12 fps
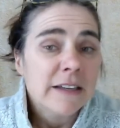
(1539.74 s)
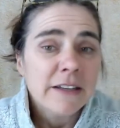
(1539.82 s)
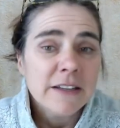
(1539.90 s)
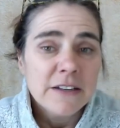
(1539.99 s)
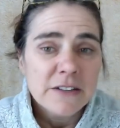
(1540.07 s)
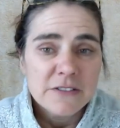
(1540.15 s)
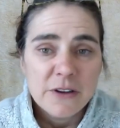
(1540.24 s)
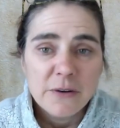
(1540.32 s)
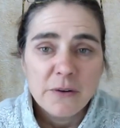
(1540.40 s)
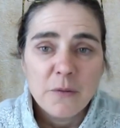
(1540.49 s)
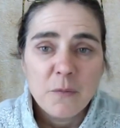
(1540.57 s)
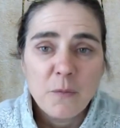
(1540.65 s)

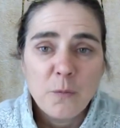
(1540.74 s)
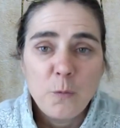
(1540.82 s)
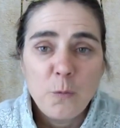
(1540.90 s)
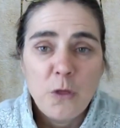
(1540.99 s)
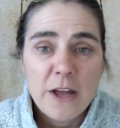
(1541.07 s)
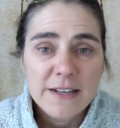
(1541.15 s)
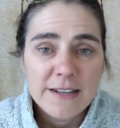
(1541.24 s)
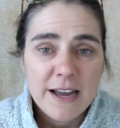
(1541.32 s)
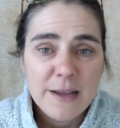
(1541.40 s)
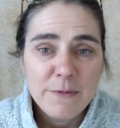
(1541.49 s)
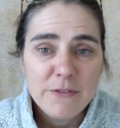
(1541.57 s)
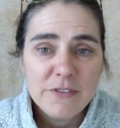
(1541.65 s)
So that time
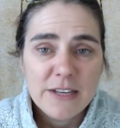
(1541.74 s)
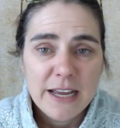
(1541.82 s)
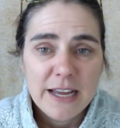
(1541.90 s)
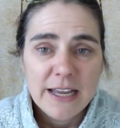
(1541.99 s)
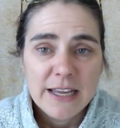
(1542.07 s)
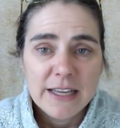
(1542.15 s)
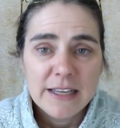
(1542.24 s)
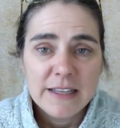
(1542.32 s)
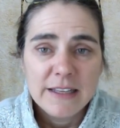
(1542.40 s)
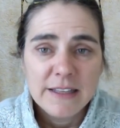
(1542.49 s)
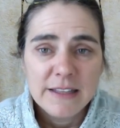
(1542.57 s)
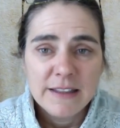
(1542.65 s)
of day,
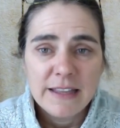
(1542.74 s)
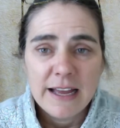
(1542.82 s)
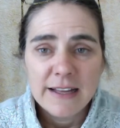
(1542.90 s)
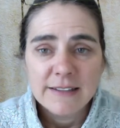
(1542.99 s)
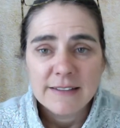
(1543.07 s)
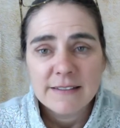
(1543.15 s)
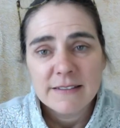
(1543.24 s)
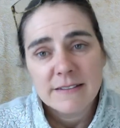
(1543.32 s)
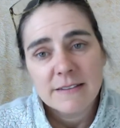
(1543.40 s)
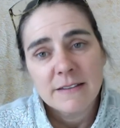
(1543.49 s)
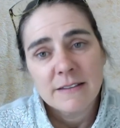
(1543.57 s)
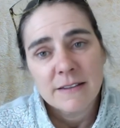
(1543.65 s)
that's
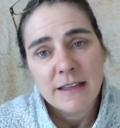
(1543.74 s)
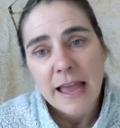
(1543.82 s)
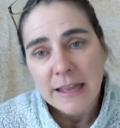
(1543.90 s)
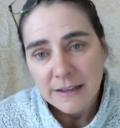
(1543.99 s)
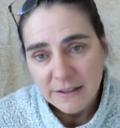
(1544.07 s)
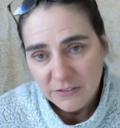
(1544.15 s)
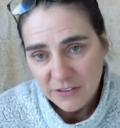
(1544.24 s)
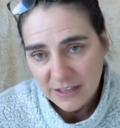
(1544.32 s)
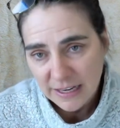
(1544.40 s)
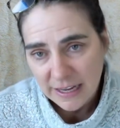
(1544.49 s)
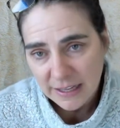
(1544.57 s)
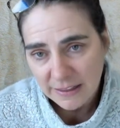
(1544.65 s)
the end of the day.